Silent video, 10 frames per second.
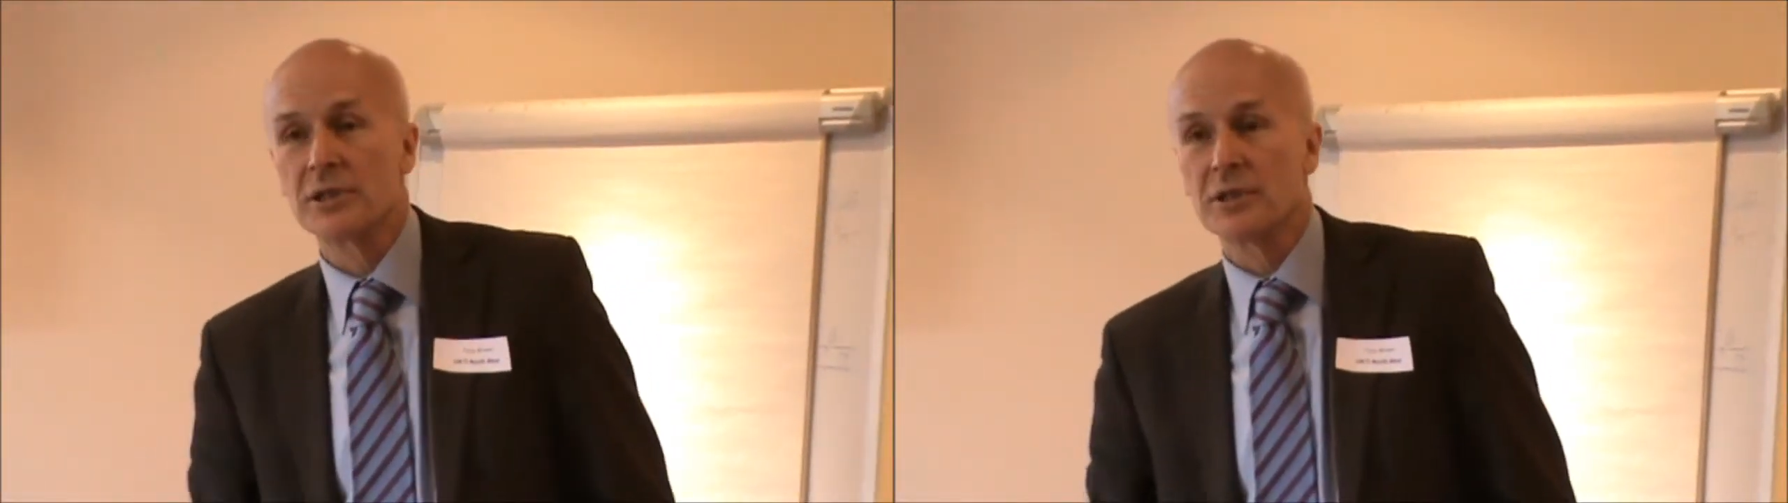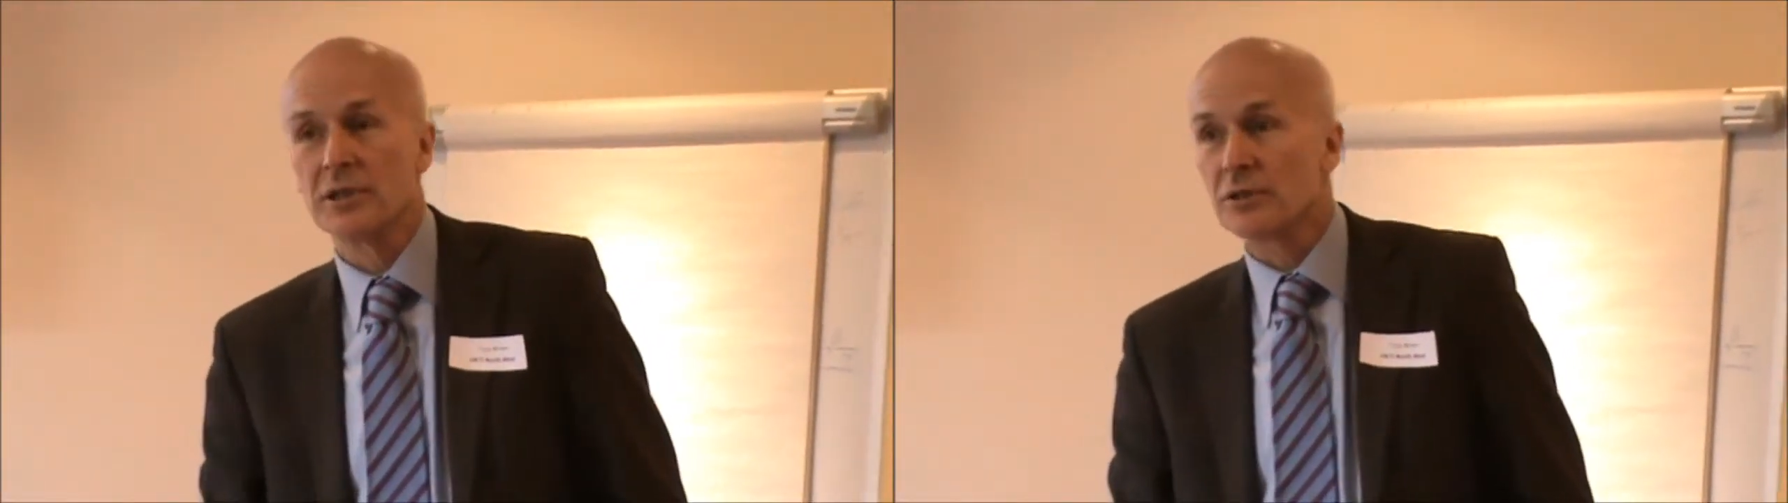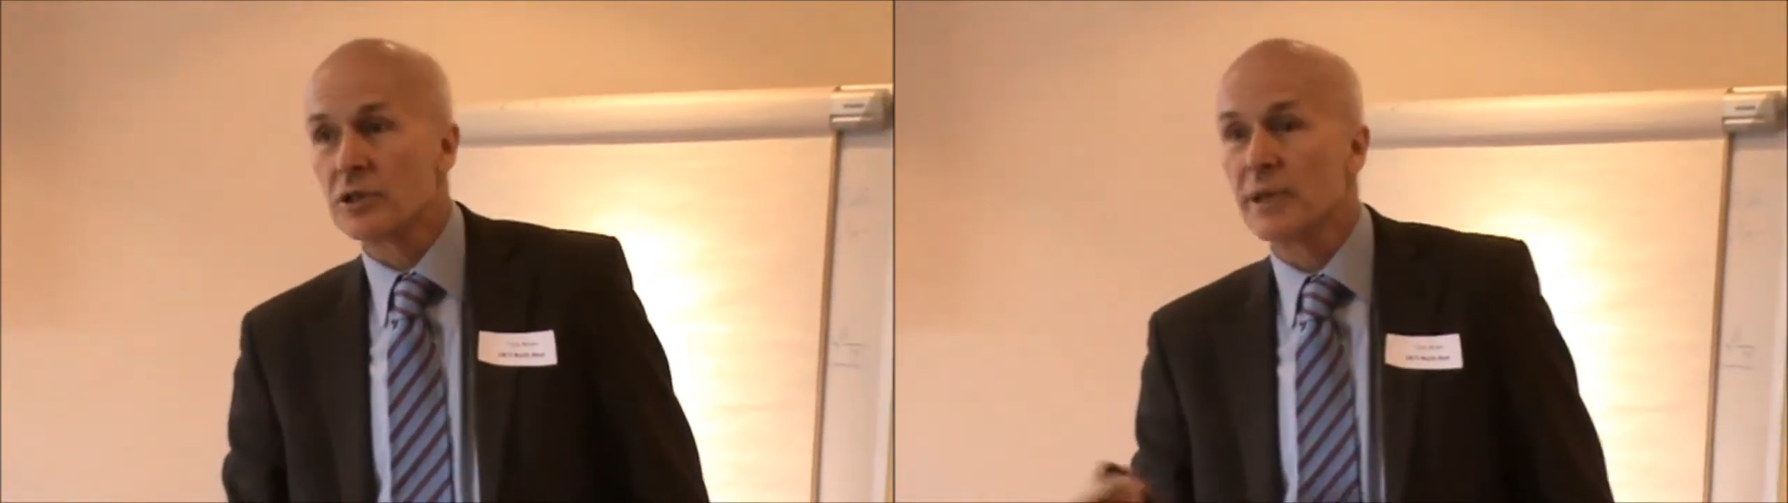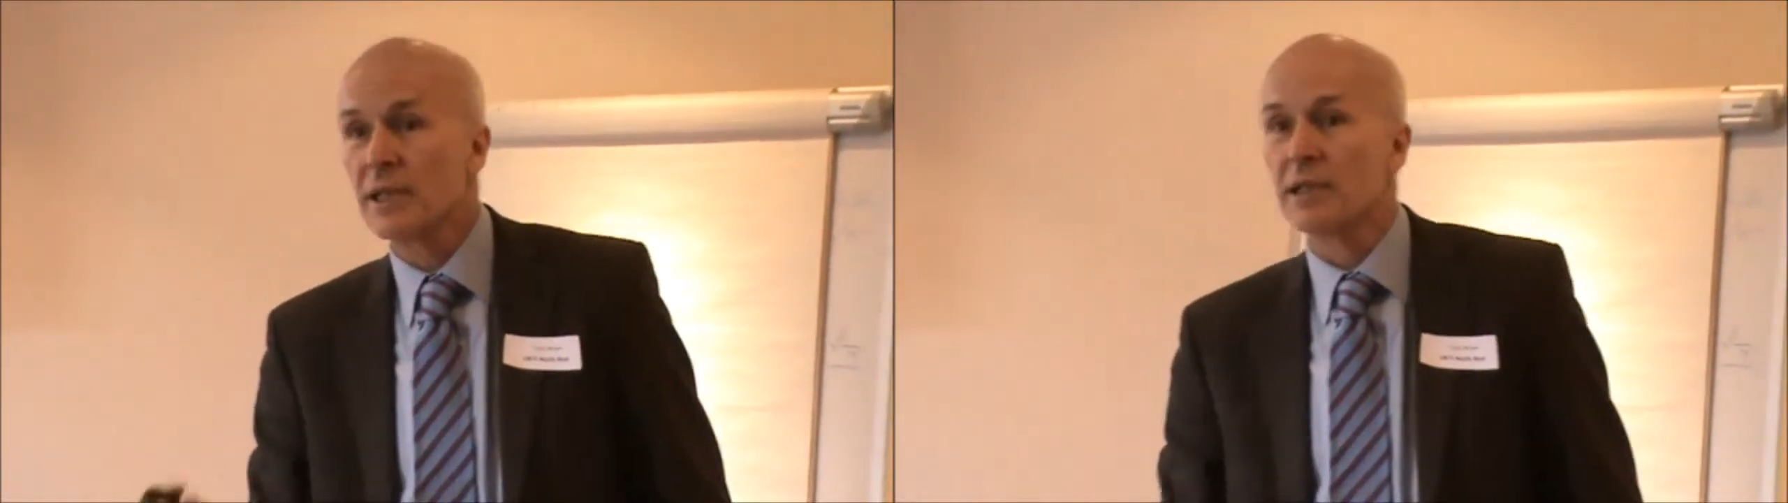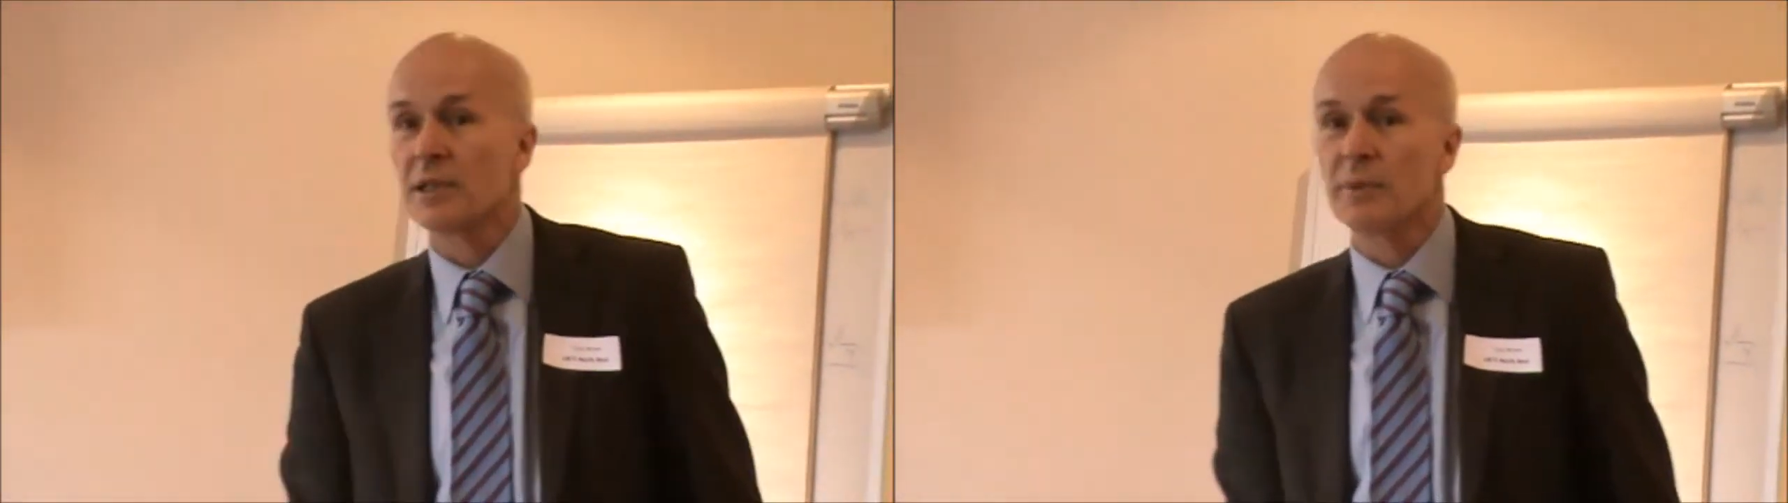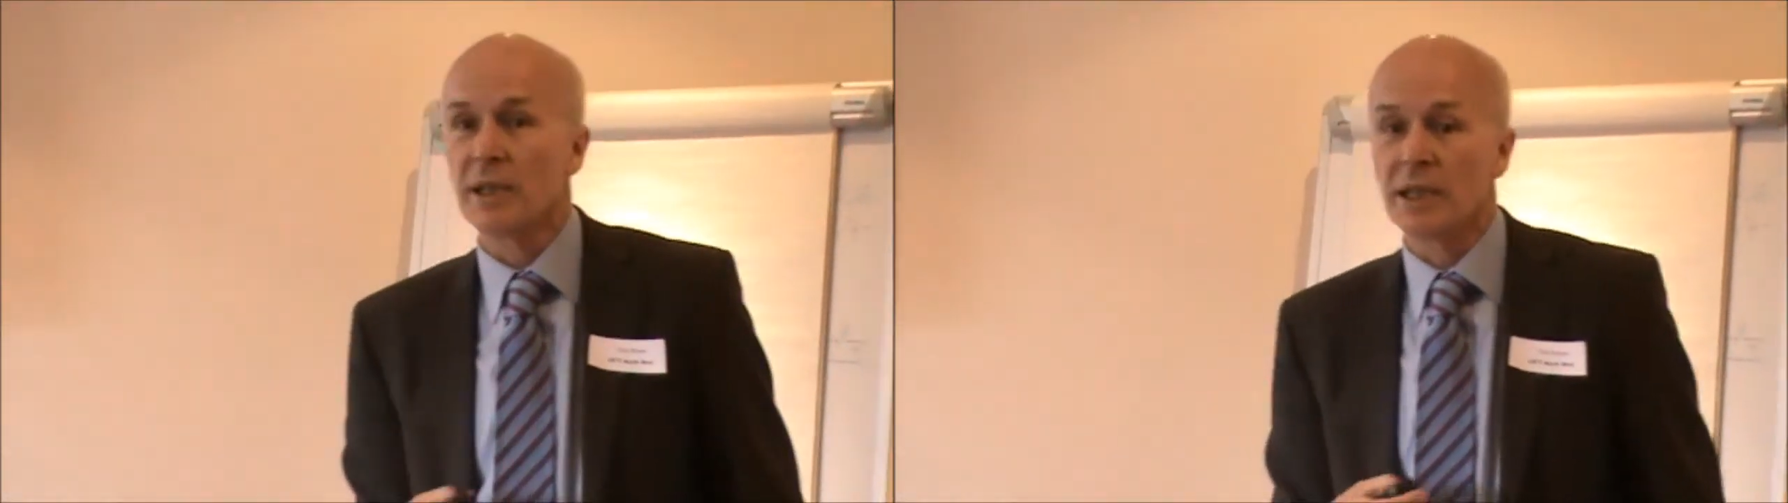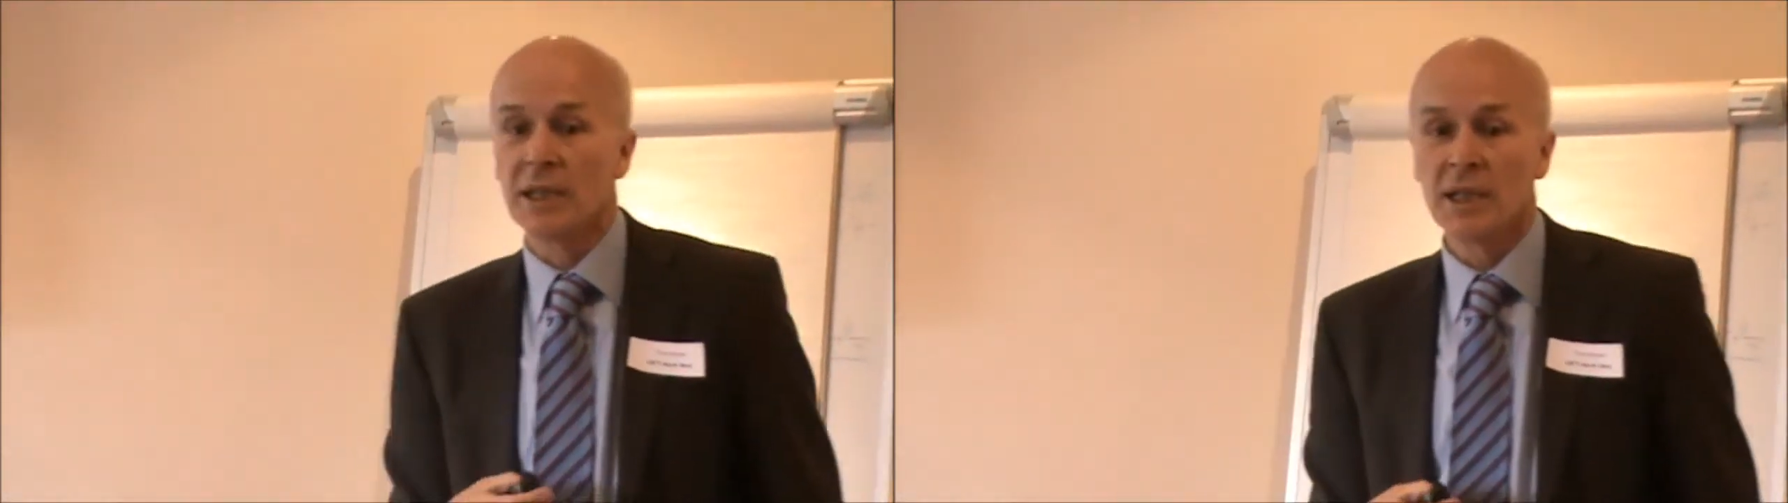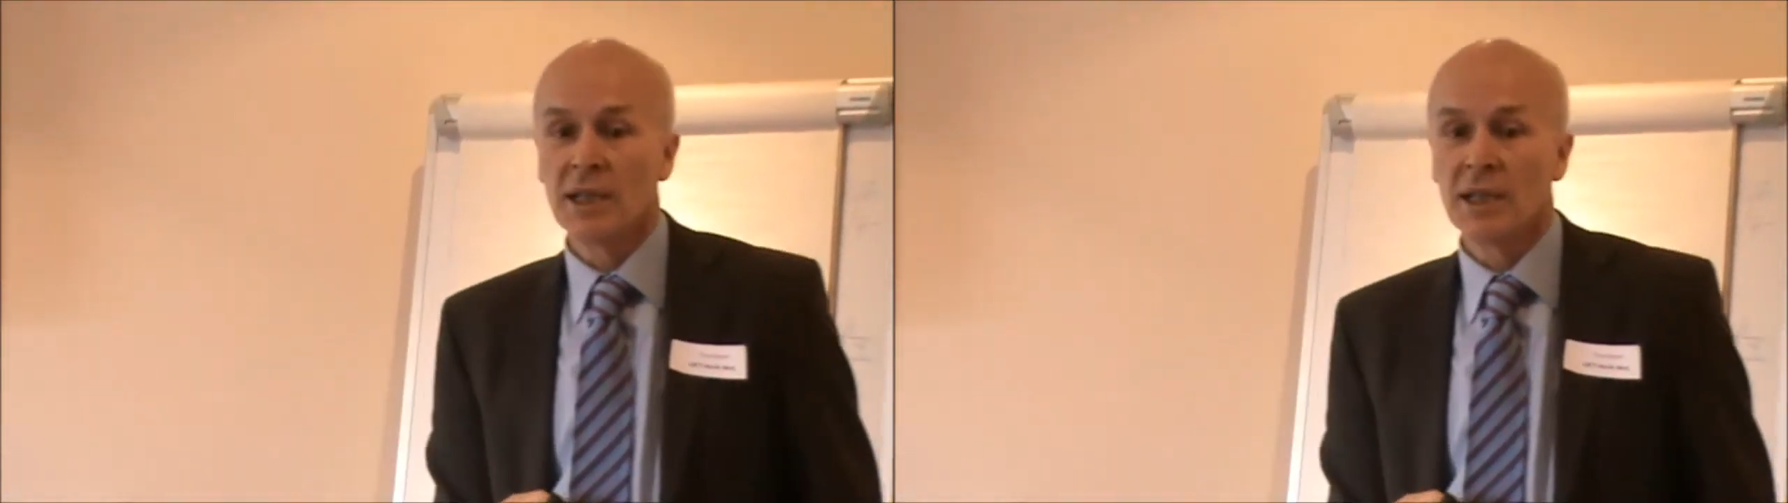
You can't do anything about it.